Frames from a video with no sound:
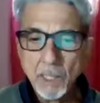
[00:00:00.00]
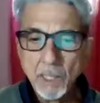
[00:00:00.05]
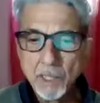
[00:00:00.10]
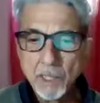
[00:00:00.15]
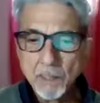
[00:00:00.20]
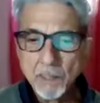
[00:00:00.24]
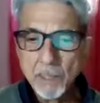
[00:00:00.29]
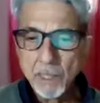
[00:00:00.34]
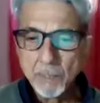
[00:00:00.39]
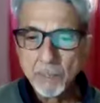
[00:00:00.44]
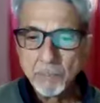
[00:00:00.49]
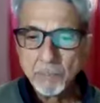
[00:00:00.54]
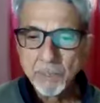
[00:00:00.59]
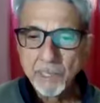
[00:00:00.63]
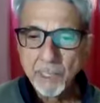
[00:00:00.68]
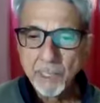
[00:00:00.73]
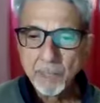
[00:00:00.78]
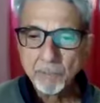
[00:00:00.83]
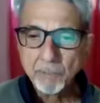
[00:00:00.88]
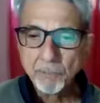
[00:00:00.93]
They
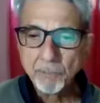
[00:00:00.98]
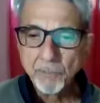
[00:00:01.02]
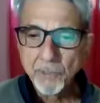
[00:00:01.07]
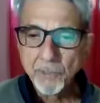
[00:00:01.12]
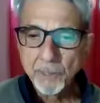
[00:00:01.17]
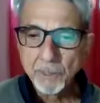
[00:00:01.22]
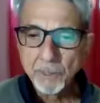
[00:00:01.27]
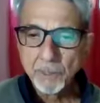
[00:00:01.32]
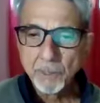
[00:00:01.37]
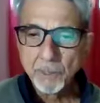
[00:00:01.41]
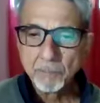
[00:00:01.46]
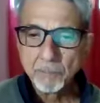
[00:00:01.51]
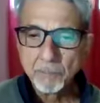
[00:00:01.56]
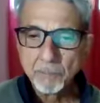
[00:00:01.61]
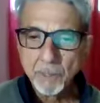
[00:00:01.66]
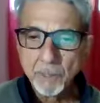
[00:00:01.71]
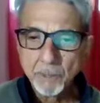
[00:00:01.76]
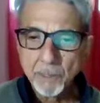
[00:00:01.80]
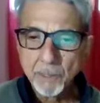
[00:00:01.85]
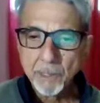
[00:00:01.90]
became very
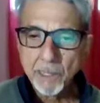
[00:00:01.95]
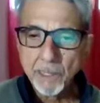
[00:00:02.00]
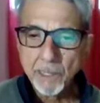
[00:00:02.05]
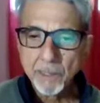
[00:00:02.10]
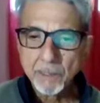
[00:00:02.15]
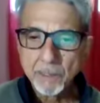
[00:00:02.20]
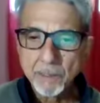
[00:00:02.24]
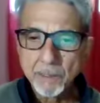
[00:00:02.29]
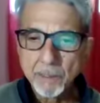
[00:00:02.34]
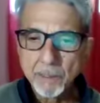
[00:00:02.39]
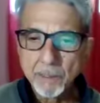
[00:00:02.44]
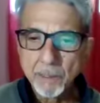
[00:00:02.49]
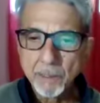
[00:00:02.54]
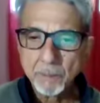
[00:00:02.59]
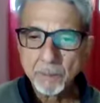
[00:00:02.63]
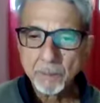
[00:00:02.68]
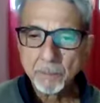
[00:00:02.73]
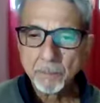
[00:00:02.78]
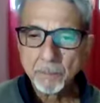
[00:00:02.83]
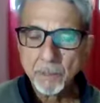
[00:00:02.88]
arrogant
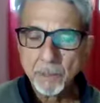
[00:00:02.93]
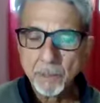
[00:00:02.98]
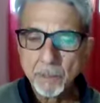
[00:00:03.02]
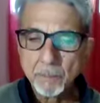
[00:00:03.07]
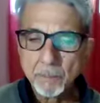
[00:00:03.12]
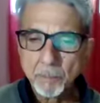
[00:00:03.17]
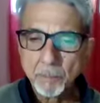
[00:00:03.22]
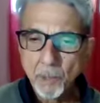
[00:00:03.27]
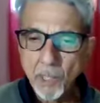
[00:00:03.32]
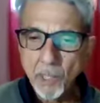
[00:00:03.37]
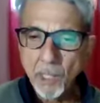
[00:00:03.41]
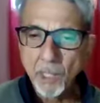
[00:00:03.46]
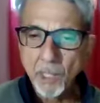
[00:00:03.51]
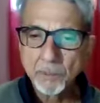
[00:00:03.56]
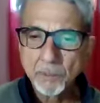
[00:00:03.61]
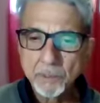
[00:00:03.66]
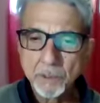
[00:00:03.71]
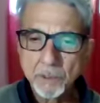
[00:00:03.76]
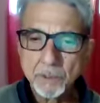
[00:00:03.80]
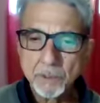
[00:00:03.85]
and
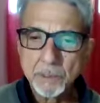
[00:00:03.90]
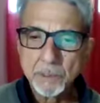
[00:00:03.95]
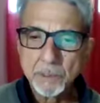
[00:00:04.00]
proud,